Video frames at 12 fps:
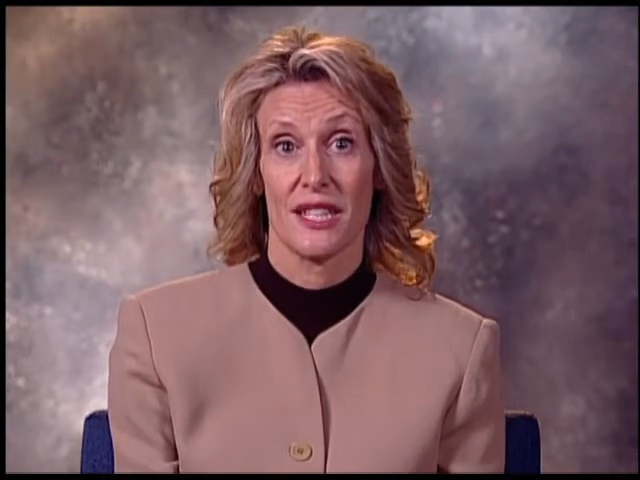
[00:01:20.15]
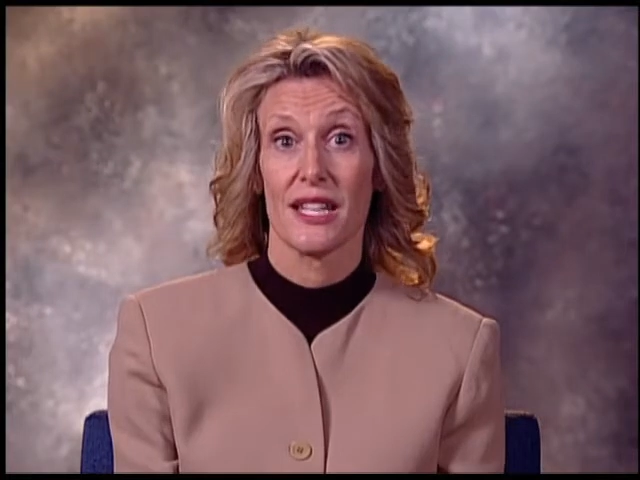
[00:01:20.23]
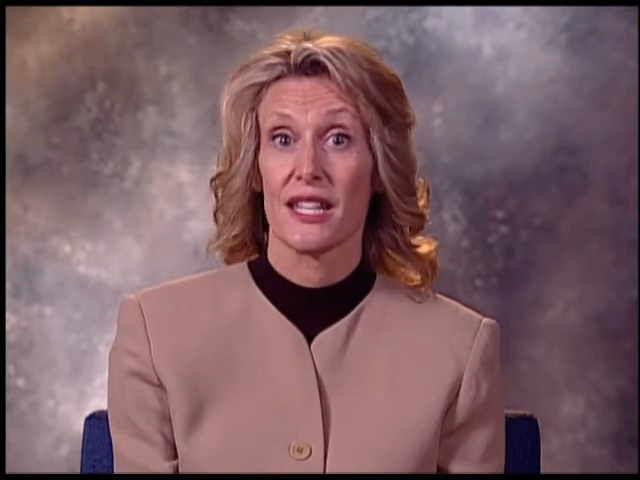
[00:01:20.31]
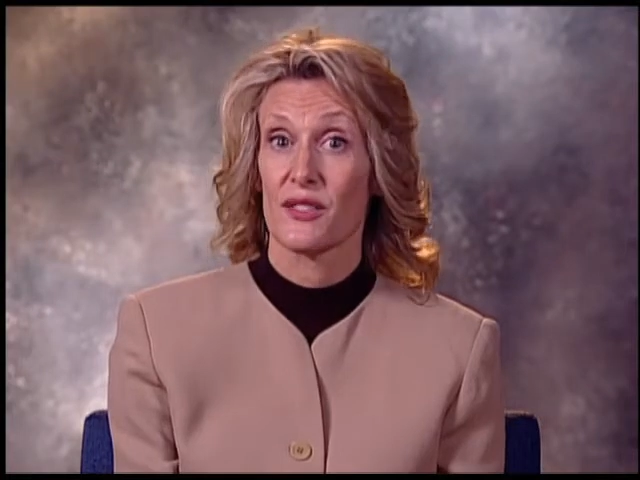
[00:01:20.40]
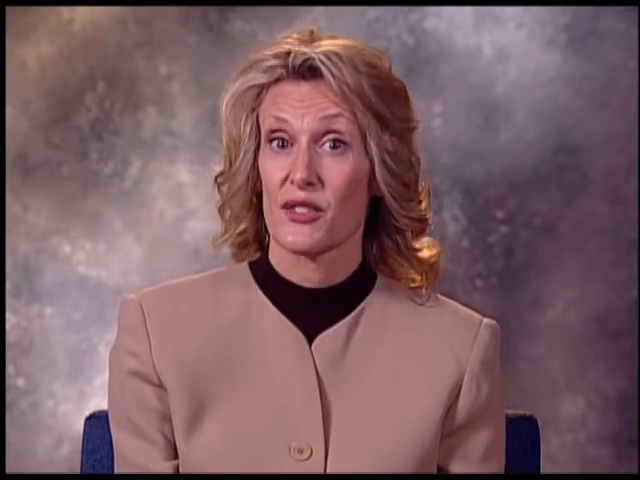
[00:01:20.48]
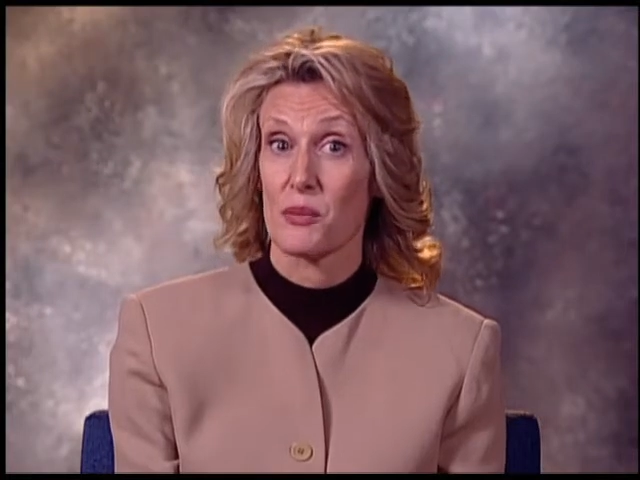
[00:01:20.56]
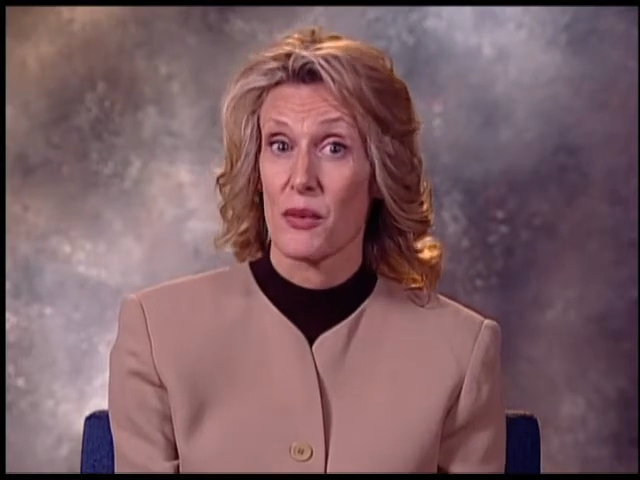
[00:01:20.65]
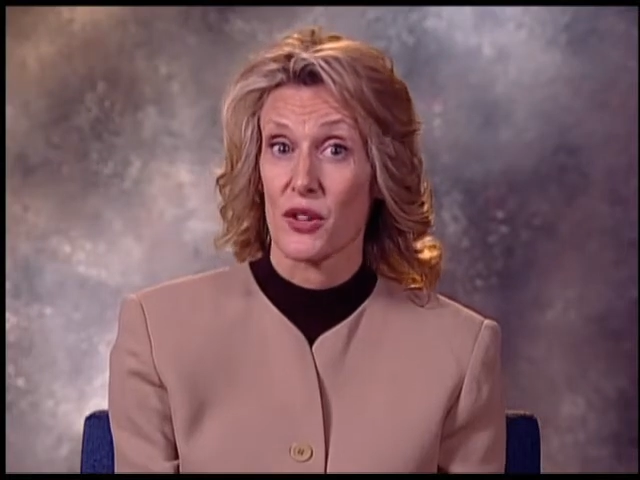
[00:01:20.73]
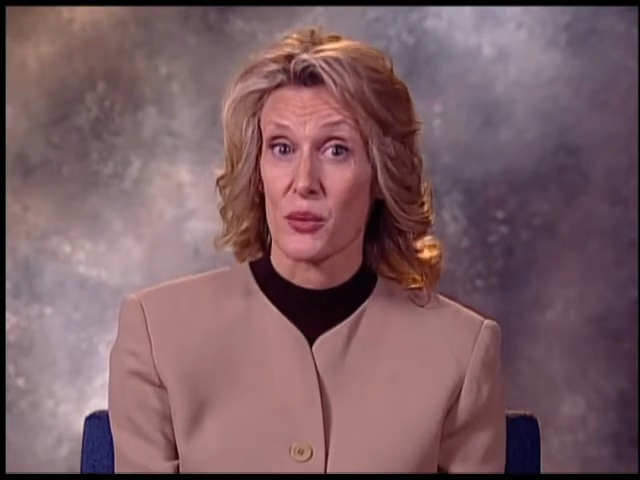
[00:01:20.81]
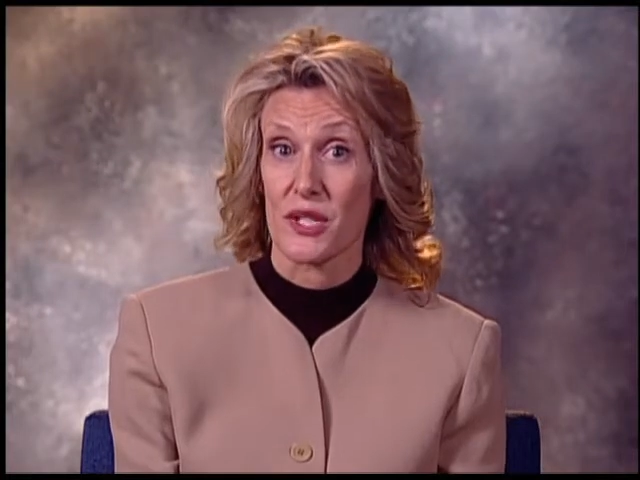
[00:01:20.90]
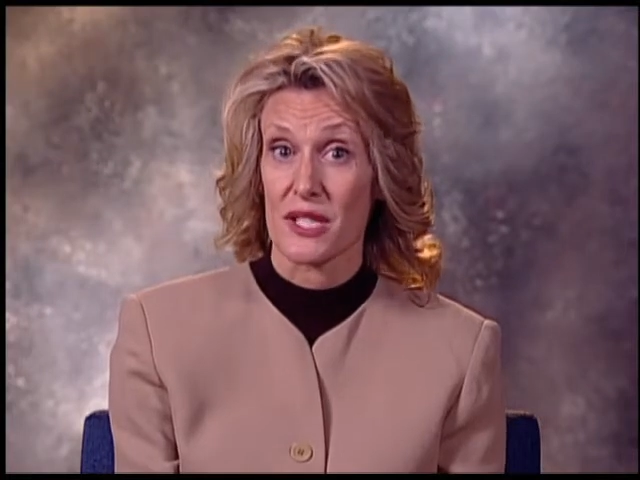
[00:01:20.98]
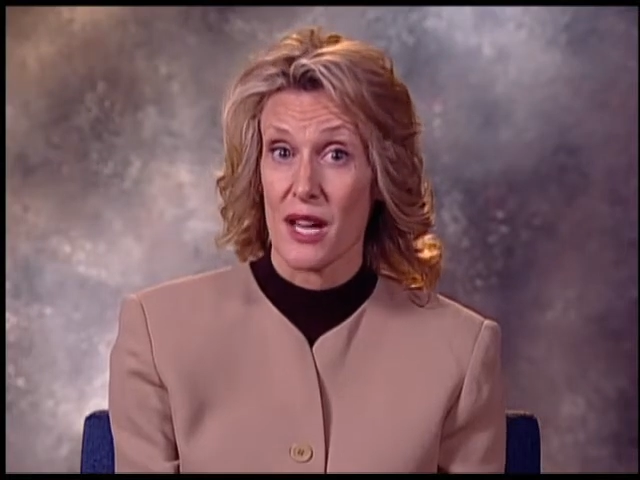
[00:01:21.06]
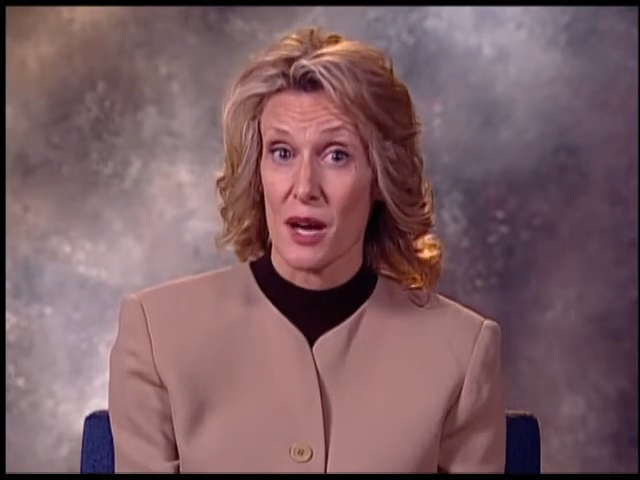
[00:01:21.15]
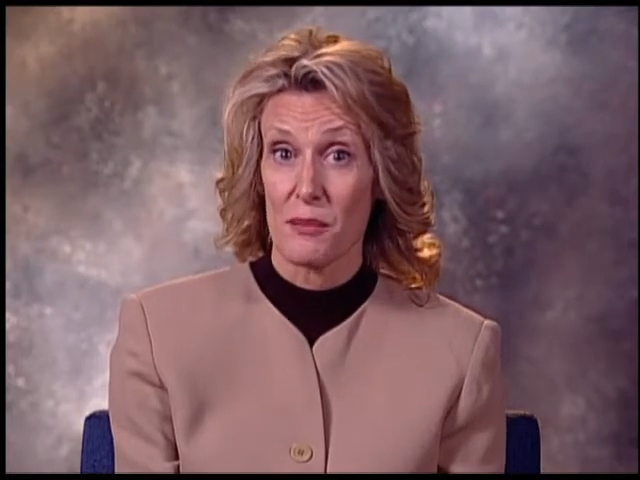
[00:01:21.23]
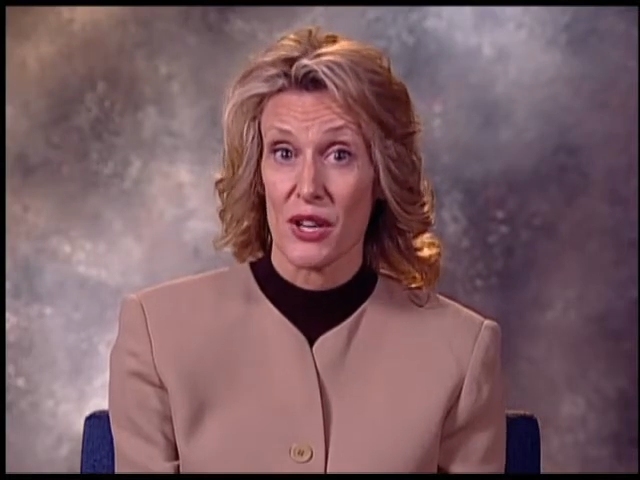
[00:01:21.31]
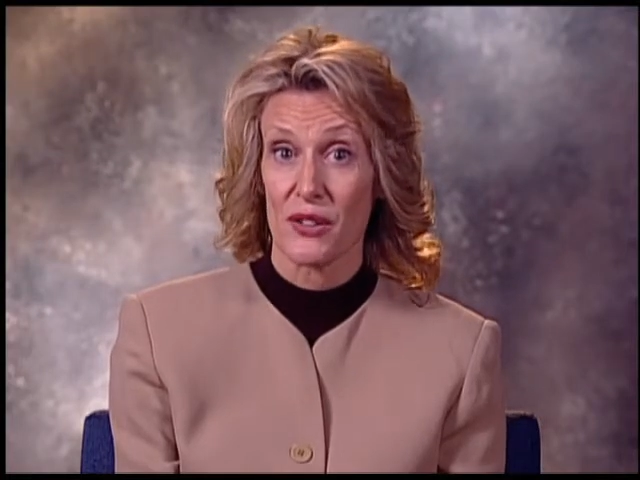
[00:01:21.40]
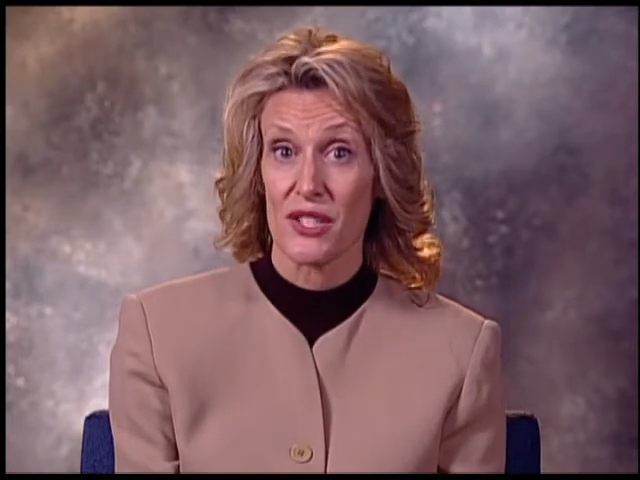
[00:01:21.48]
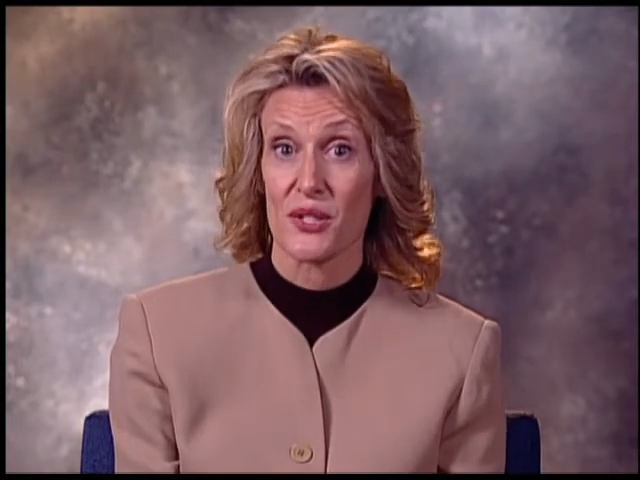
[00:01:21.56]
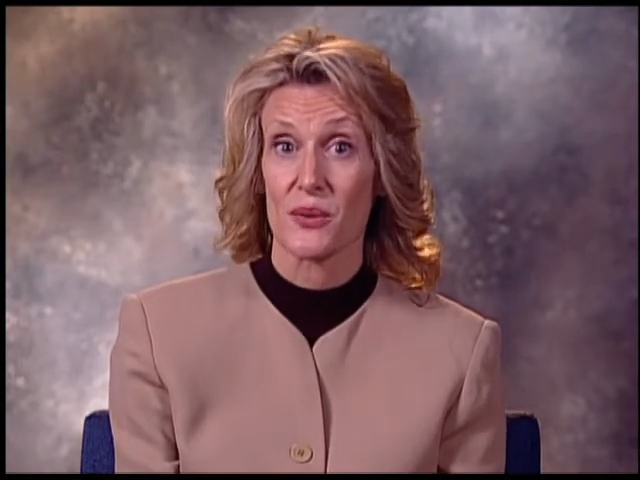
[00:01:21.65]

If the mother was not married